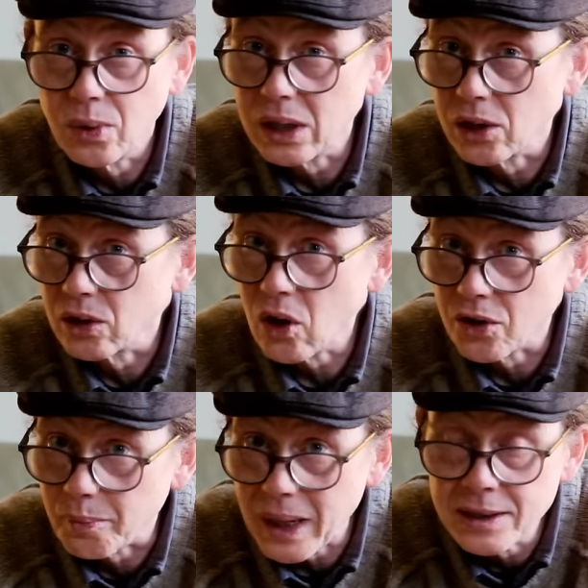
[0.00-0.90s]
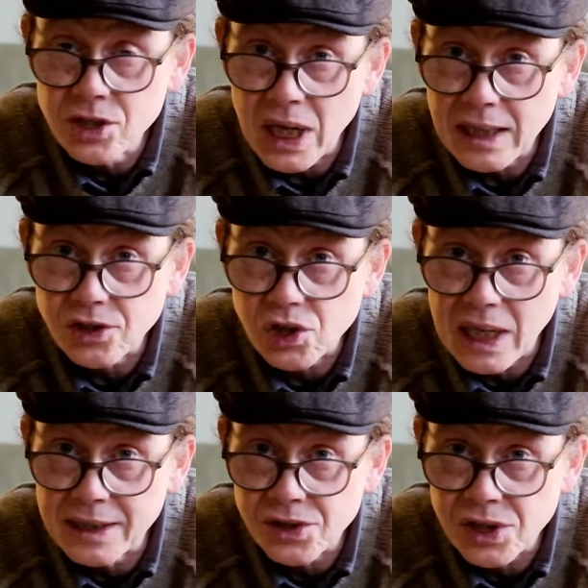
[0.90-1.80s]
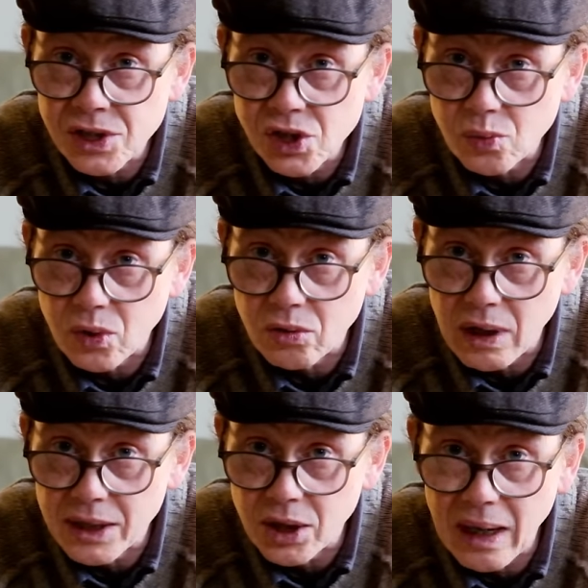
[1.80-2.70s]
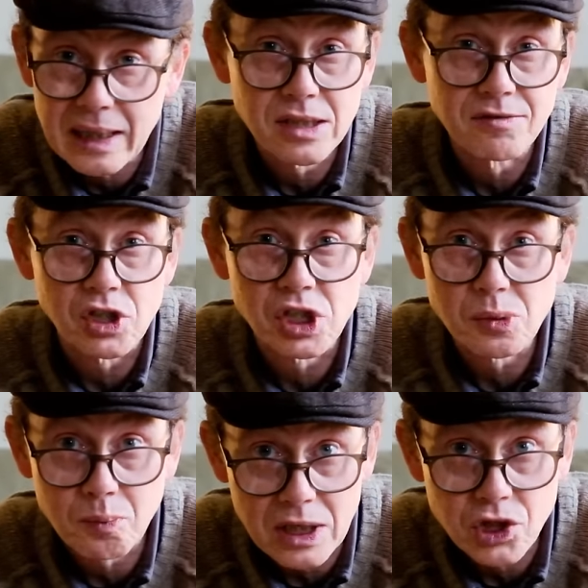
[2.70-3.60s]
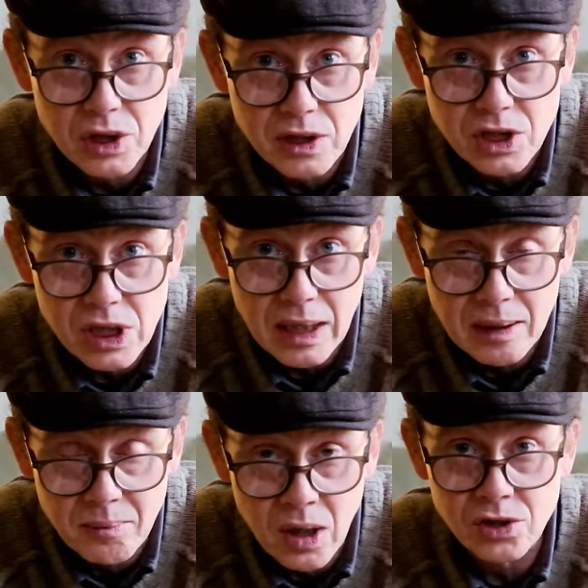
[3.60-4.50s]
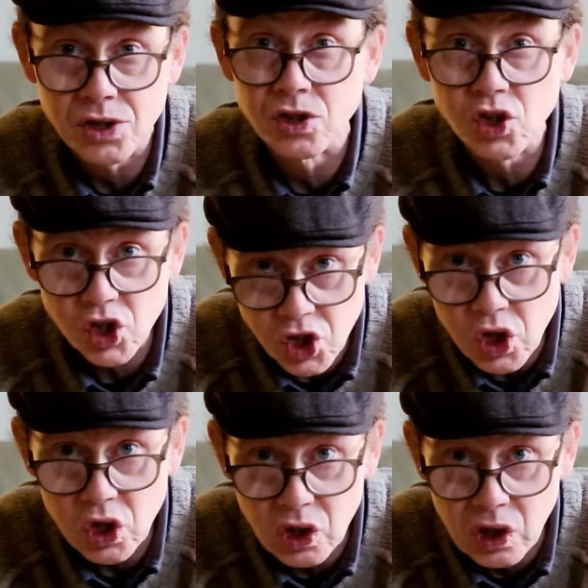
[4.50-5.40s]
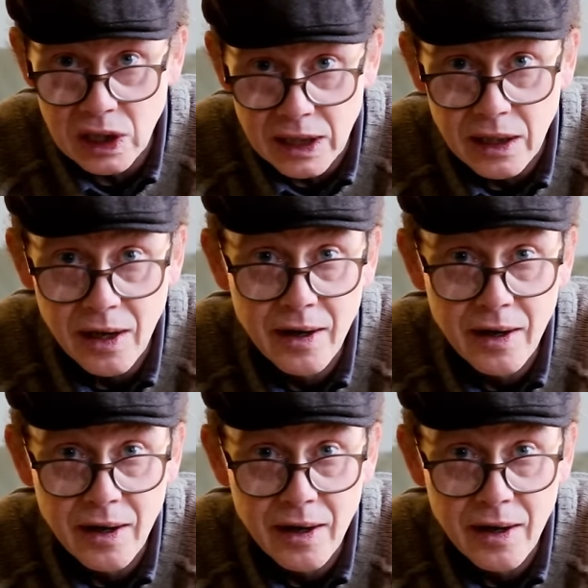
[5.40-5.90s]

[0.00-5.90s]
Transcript: well, a lot of the Pentax lenses were radioactive, especially the Takumars, and certainly